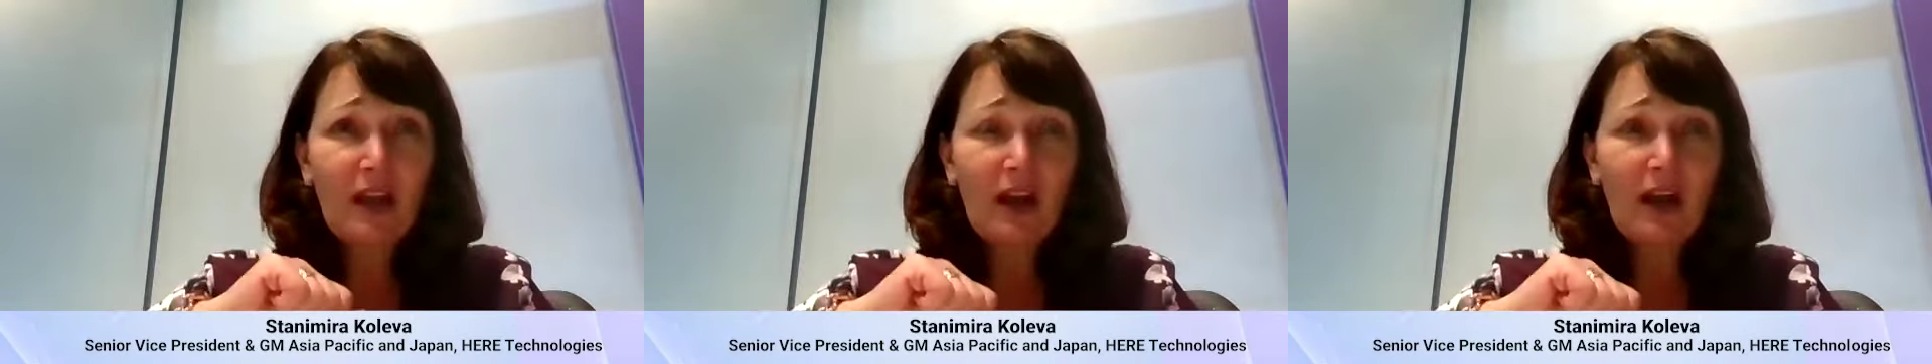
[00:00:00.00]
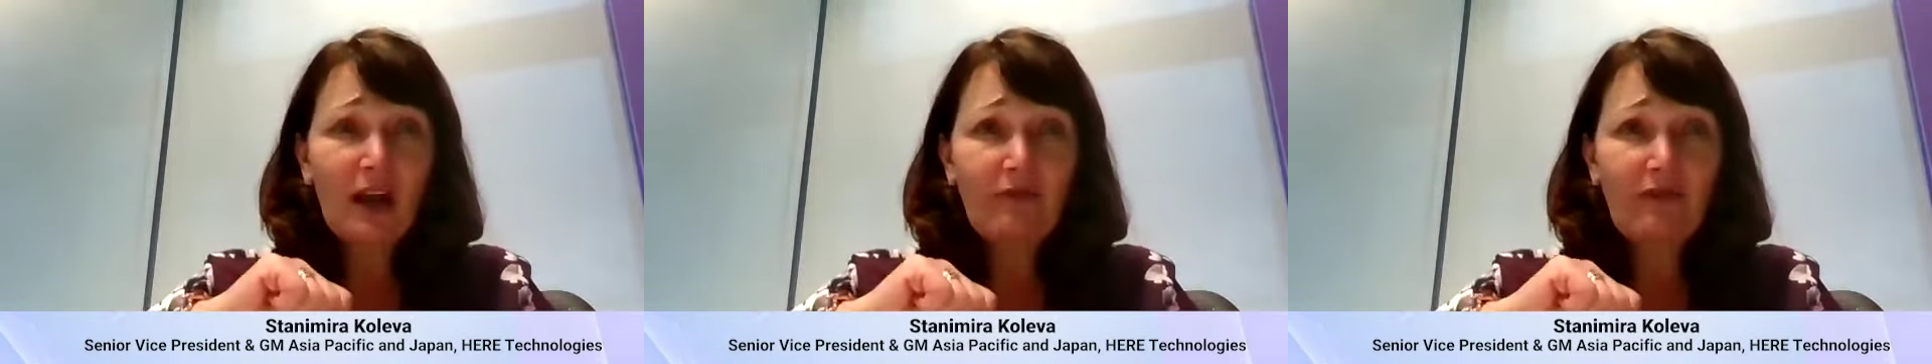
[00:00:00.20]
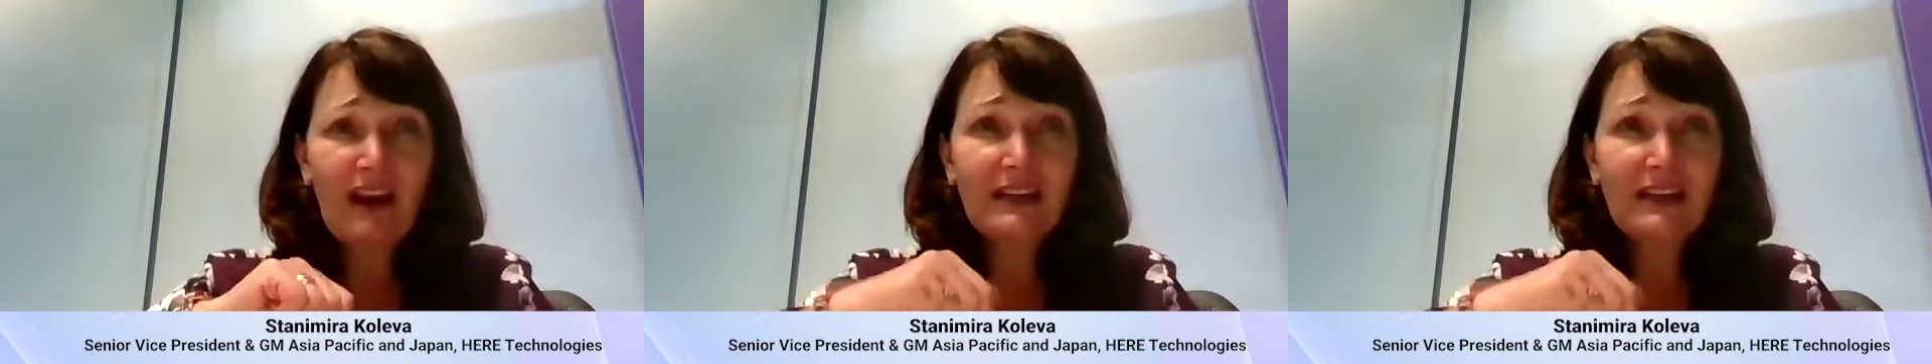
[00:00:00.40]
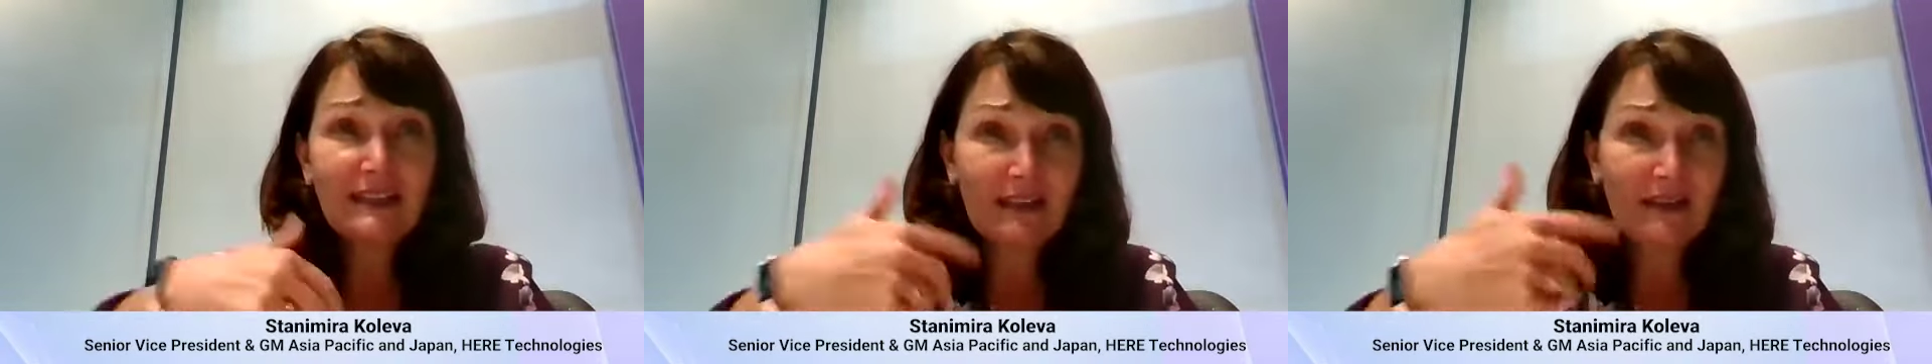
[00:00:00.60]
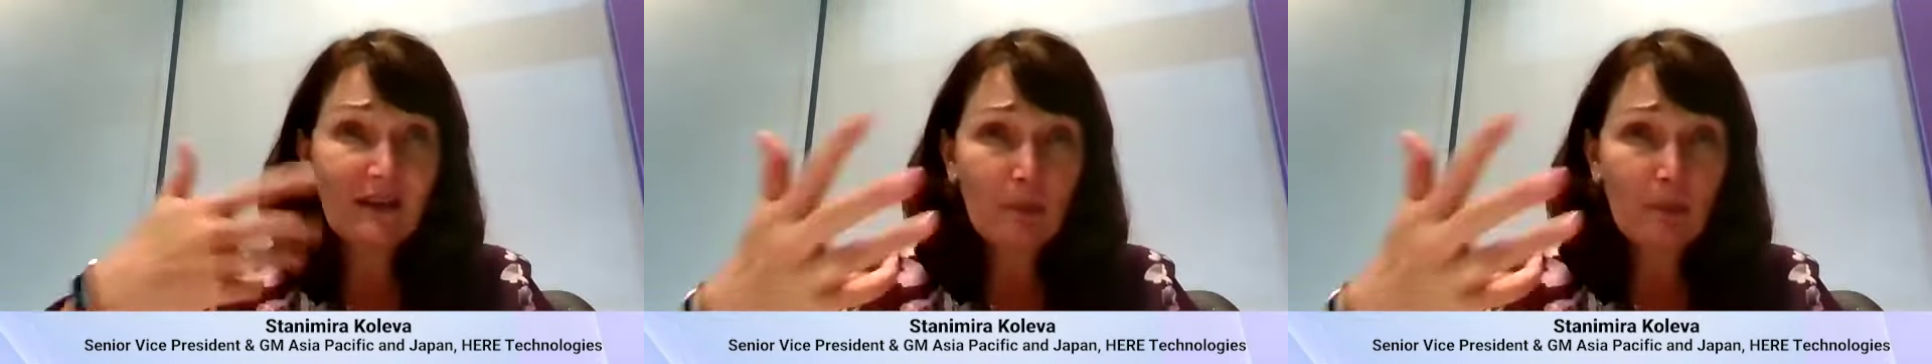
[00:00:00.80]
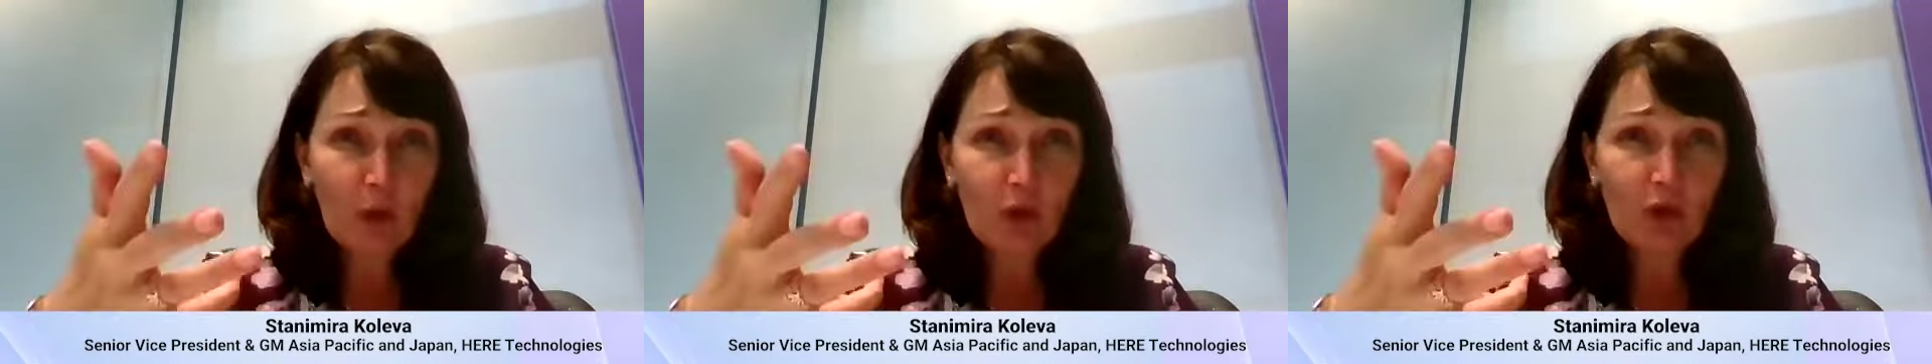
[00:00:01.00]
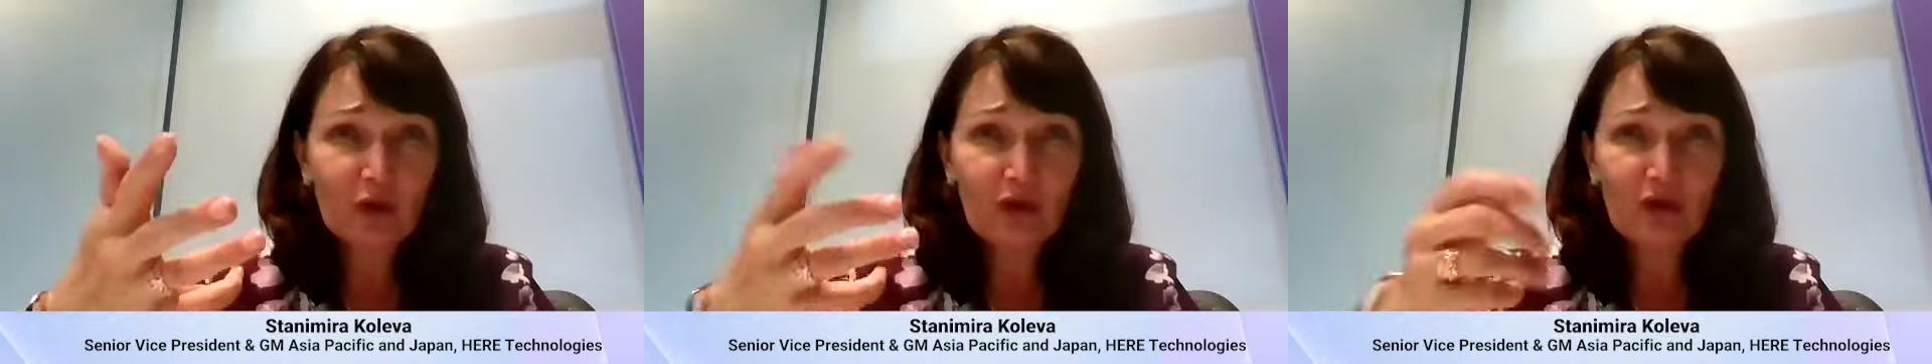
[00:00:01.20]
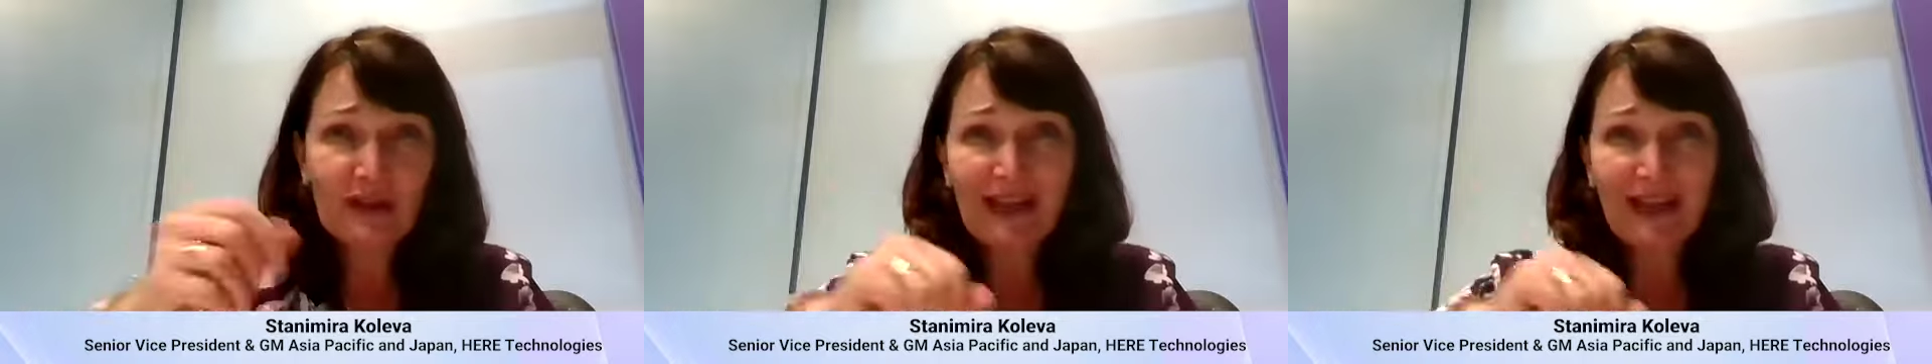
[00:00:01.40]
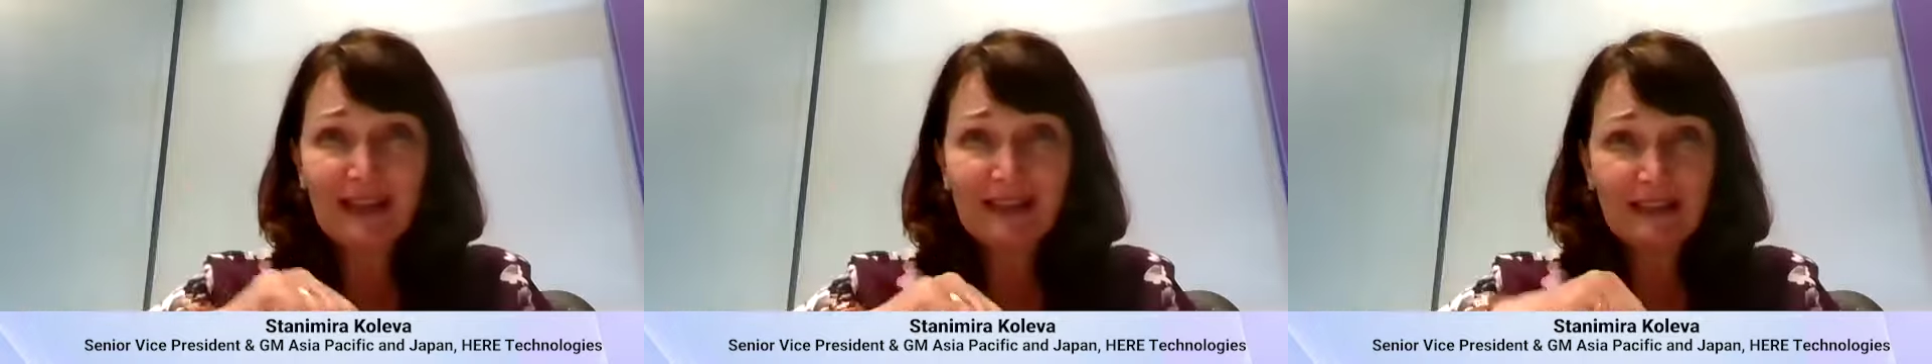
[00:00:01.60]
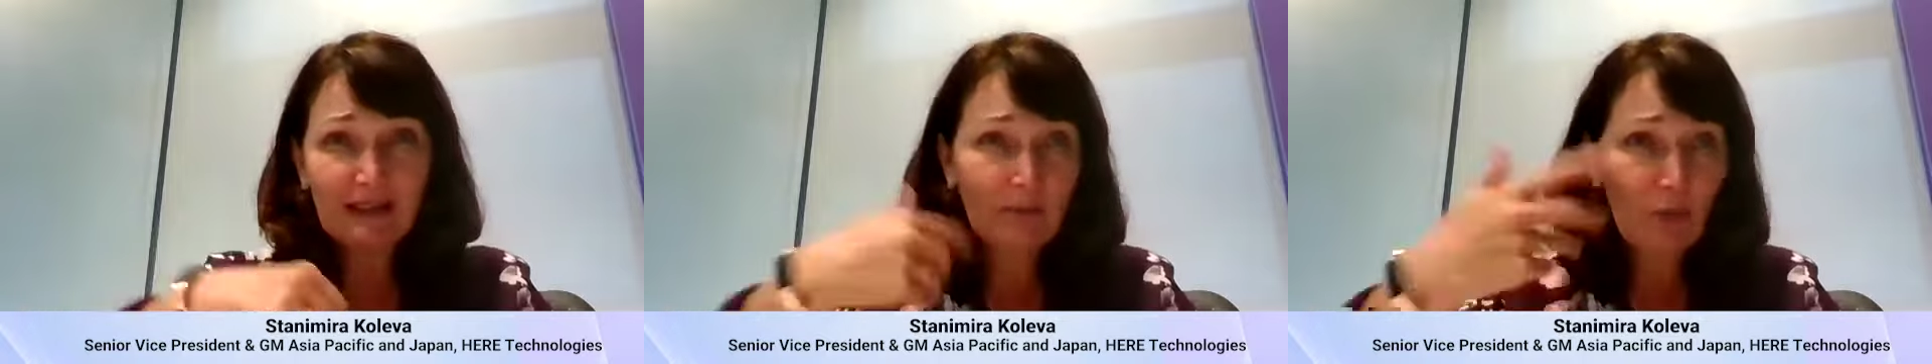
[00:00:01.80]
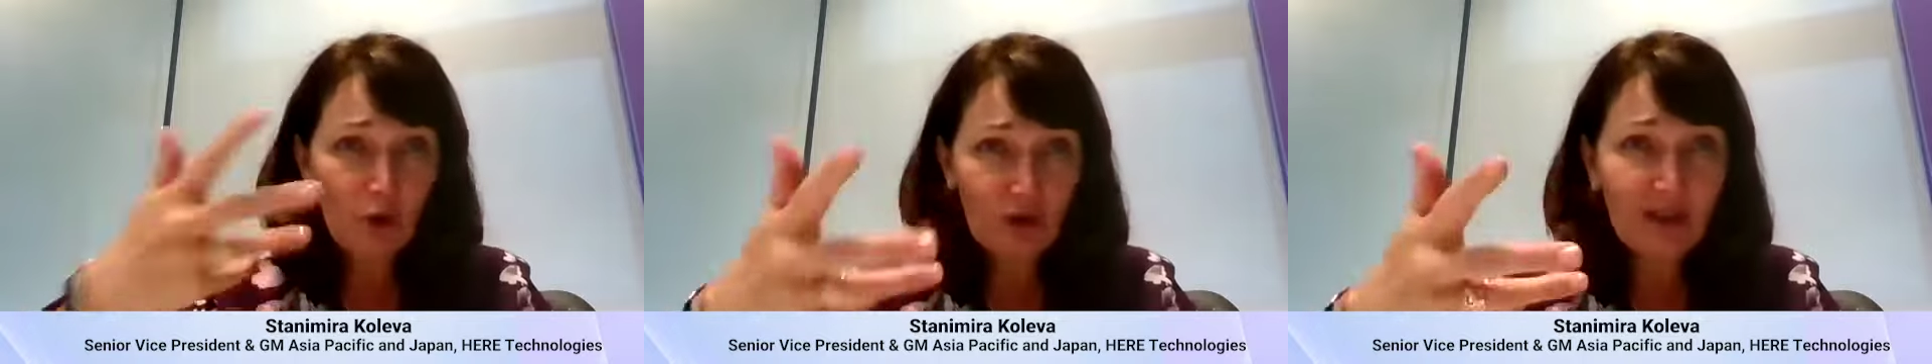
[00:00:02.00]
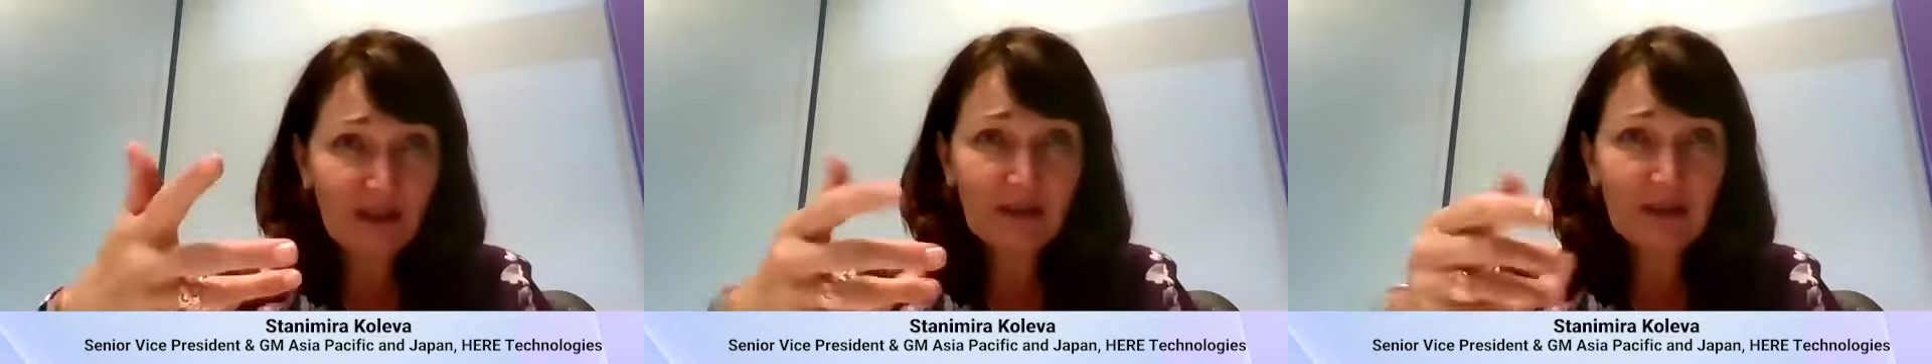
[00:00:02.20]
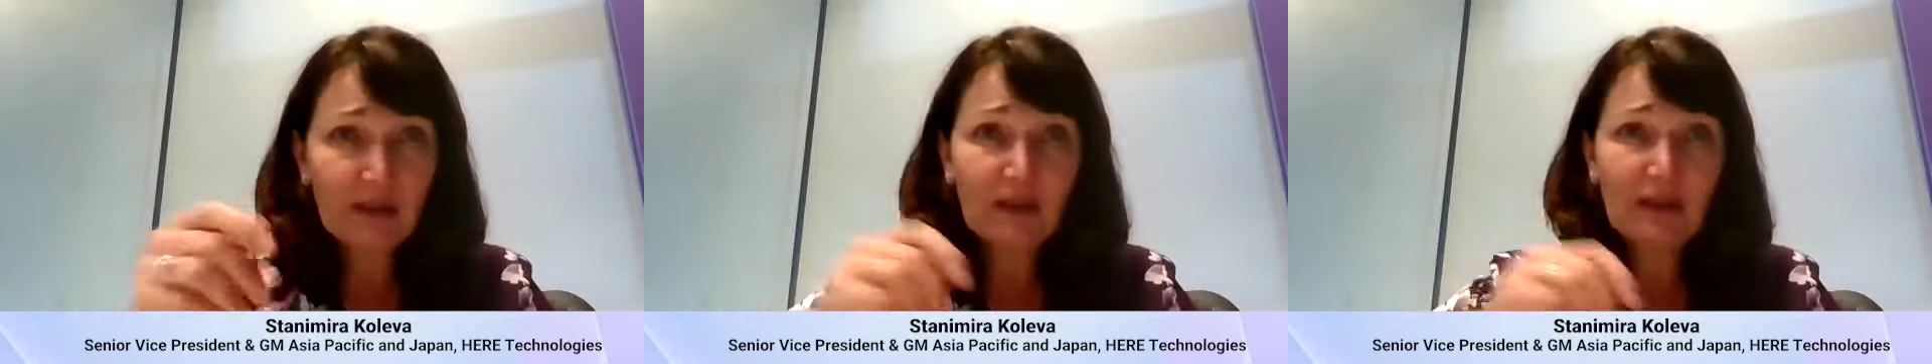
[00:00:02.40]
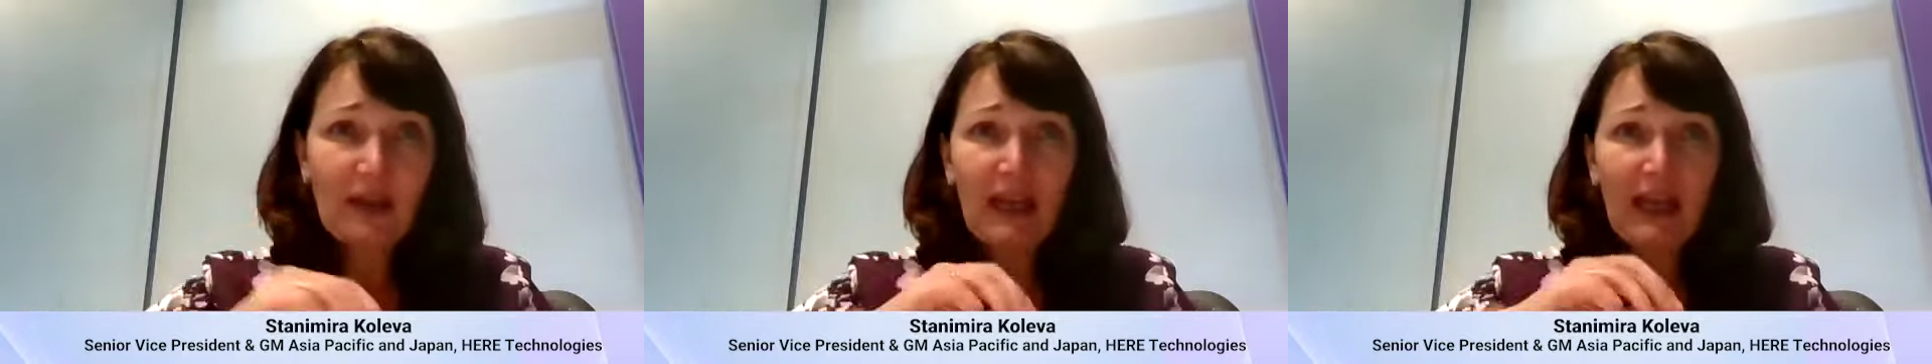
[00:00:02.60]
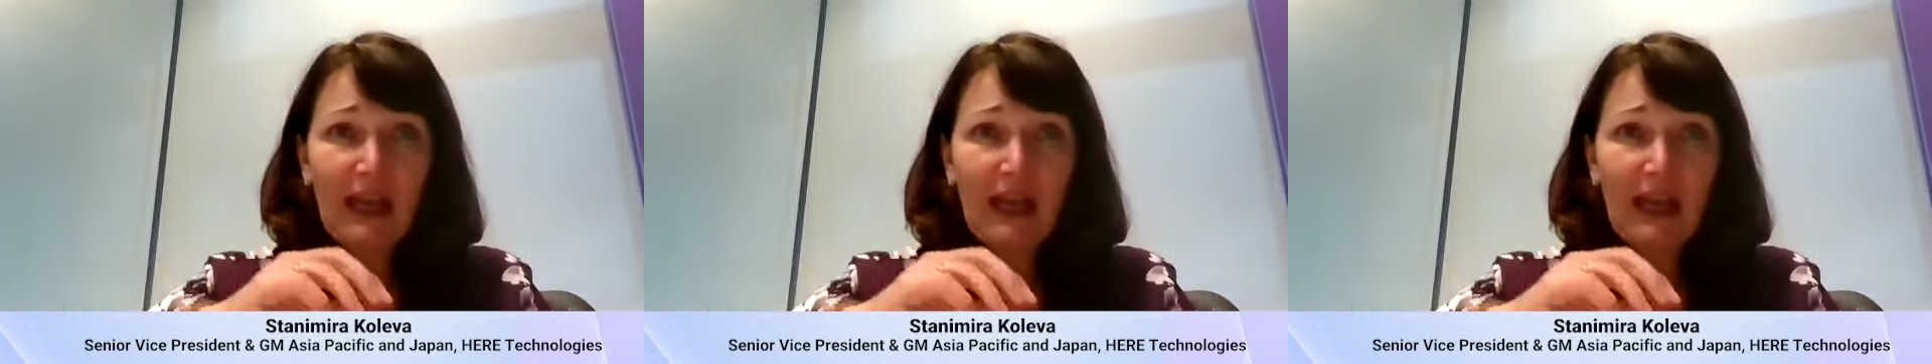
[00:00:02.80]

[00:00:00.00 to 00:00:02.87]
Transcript: rates and report on that and monitor,